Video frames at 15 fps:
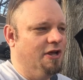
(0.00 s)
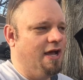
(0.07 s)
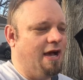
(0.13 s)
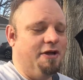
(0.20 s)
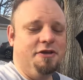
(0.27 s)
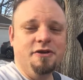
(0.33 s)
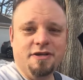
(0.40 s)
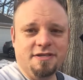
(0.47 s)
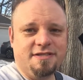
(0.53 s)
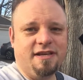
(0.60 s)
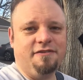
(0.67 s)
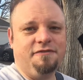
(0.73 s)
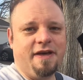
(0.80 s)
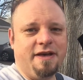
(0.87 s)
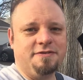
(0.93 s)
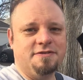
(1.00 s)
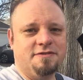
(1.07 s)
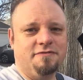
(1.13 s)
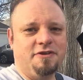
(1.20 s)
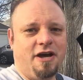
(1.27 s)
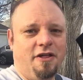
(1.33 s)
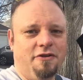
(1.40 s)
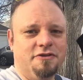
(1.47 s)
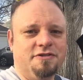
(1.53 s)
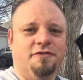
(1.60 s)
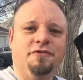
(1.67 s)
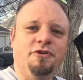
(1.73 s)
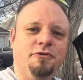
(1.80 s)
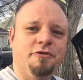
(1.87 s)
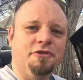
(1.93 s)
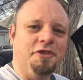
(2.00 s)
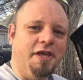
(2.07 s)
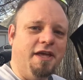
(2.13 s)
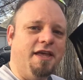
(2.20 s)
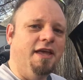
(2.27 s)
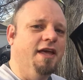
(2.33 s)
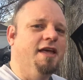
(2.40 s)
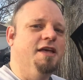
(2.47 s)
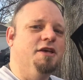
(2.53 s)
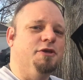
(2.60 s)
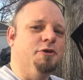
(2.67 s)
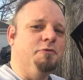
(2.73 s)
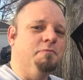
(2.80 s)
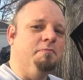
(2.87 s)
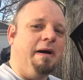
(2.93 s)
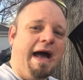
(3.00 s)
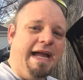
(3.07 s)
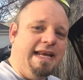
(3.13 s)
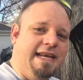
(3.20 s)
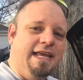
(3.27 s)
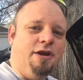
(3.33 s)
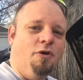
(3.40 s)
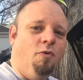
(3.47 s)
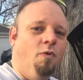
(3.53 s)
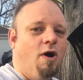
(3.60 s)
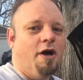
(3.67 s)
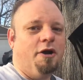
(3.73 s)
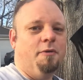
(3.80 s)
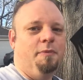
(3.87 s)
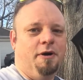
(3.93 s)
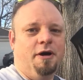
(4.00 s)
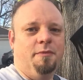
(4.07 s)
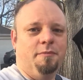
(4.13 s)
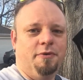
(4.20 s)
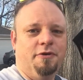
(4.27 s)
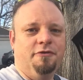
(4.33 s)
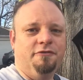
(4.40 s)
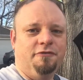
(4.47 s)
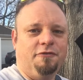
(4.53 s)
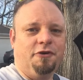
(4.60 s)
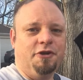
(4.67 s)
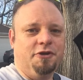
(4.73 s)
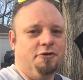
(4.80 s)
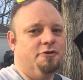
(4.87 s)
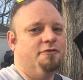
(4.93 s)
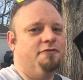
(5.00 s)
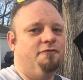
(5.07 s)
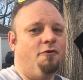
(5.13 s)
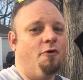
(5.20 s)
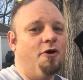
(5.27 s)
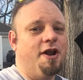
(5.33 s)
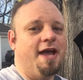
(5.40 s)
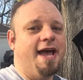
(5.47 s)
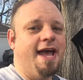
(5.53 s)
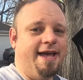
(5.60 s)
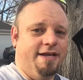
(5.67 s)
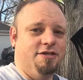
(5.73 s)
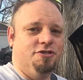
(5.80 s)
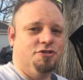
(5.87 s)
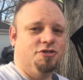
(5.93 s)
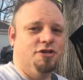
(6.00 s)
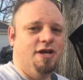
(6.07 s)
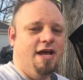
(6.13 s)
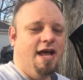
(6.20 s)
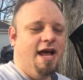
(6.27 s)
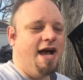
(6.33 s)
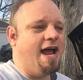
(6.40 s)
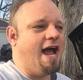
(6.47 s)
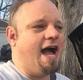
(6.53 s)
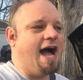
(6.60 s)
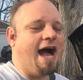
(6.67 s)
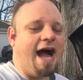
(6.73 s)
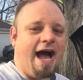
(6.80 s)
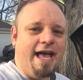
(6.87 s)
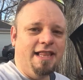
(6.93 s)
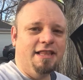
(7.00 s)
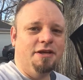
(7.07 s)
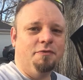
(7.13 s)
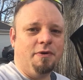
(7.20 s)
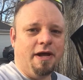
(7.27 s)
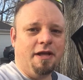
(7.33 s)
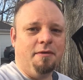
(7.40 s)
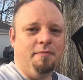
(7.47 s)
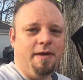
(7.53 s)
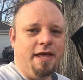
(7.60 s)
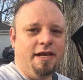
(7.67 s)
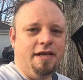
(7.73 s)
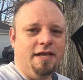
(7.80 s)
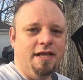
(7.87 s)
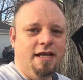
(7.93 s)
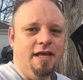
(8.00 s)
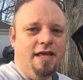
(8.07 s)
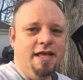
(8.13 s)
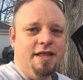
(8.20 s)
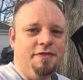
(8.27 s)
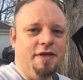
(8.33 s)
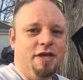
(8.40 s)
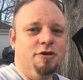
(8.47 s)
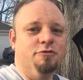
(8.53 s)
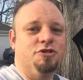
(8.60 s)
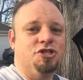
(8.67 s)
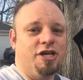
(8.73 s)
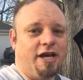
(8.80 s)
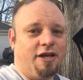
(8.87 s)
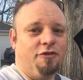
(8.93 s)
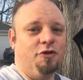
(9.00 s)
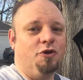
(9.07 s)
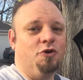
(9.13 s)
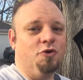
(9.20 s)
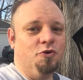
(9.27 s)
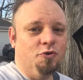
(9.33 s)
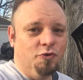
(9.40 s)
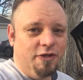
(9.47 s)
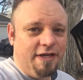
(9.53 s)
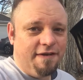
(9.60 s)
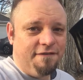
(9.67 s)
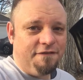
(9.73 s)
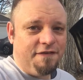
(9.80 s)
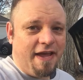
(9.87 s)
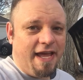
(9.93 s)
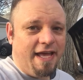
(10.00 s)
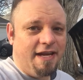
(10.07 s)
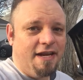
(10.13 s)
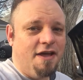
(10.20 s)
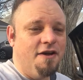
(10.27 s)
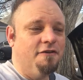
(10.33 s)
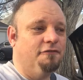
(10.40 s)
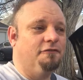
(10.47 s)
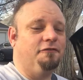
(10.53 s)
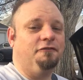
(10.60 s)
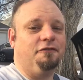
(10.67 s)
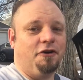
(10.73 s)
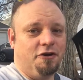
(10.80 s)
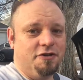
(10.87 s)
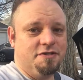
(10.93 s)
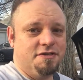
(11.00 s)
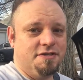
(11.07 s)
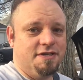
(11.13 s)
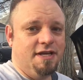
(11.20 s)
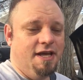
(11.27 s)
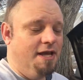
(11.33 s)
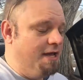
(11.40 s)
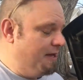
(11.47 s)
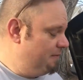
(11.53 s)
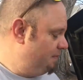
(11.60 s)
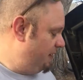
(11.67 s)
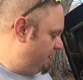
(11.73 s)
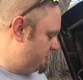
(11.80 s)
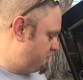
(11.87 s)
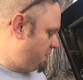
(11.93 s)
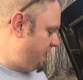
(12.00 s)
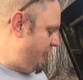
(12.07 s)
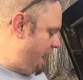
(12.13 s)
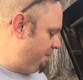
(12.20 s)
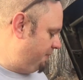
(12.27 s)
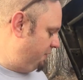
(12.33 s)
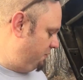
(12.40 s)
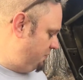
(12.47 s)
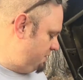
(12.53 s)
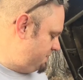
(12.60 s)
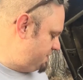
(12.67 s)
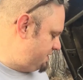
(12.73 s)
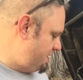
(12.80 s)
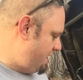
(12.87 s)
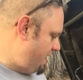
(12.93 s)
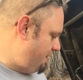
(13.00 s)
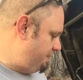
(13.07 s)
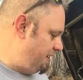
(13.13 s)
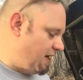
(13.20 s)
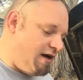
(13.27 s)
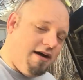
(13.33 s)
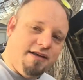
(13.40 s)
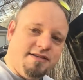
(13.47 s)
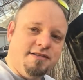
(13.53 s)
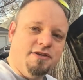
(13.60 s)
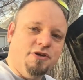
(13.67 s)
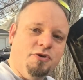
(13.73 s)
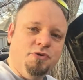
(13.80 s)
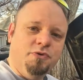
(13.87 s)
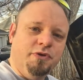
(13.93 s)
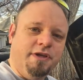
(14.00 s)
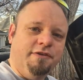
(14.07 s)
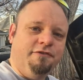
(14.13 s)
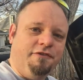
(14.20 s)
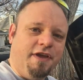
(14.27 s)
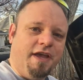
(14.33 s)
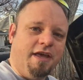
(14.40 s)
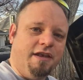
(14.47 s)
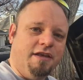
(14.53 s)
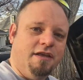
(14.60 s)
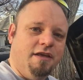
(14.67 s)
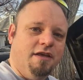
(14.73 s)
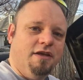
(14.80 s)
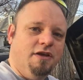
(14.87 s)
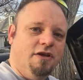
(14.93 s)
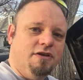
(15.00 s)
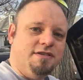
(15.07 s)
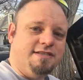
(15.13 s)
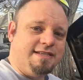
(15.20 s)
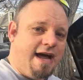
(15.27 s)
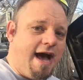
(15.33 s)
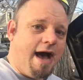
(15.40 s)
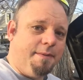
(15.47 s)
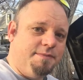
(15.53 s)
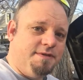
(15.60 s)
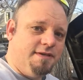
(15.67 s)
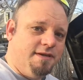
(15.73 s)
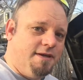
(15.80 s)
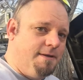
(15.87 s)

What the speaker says: how you can save thousands of dollars. If you think you might need a water pump for your Ford Edge, I highly recommend that you check the cooling fan first. Because what happened was, because the cooling fan stopped,